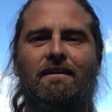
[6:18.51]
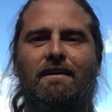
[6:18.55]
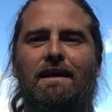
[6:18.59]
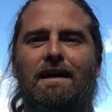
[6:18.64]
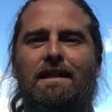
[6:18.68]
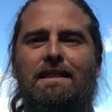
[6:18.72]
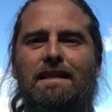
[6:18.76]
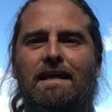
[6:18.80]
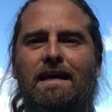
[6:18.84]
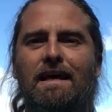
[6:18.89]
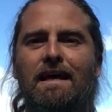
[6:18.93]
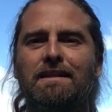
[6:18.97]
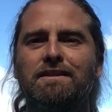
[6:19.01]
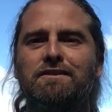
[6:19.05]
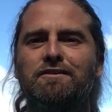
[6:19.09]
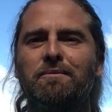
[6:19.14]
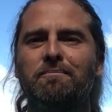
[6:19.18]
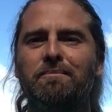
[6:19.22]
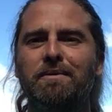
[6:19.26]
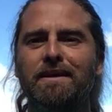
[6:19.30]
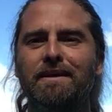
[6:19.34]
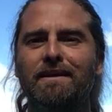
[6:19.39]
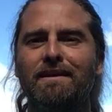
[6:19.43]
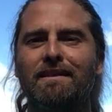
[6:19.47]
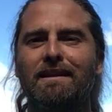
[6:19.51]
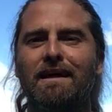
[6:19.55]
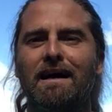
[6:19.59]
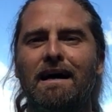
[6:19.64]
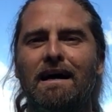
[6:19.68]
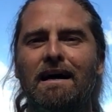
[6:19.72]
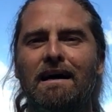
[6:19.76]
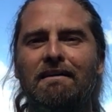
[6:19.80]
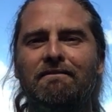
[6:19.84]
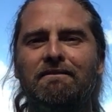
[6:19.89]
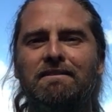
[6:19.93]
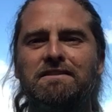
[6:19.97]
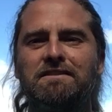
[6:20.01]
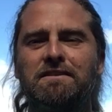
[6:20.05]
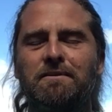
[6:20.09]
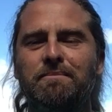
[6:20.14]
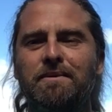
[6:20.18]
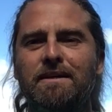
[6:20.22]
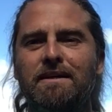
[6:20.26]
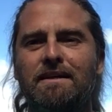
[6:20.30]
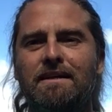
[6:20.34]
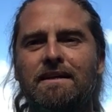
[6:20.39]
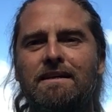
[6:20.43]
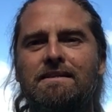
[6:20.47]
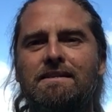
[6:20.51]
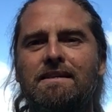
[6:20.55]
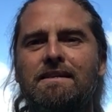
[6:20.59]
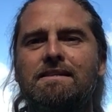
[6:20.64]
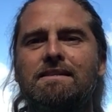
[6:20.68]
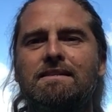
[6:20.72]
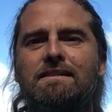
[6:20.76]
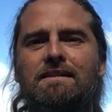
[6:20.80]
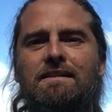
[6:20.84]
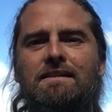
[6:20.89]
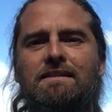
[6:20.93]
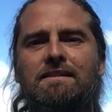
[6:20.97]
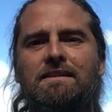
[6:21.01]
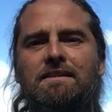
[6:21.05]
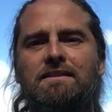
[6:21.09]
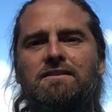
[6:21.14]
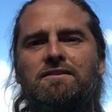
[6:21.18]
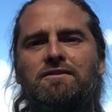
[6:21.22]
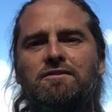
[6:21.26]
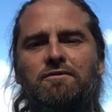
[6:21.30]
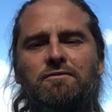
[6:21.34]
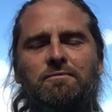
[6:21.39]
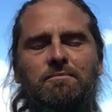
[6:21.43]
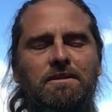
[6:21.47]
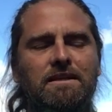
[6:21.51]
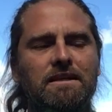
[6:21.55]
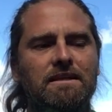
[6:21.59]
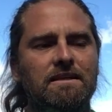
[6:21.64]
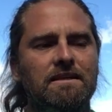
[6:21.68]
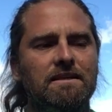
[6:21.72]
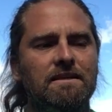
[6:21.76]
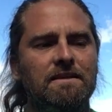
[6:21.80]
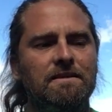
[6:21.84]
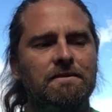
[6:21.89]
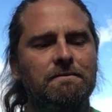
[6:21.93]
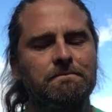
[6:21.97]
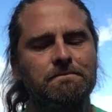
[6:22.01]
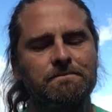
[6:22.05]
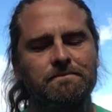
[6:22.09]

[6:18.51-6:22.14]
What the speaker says: and that to be alive and to be in existence is to be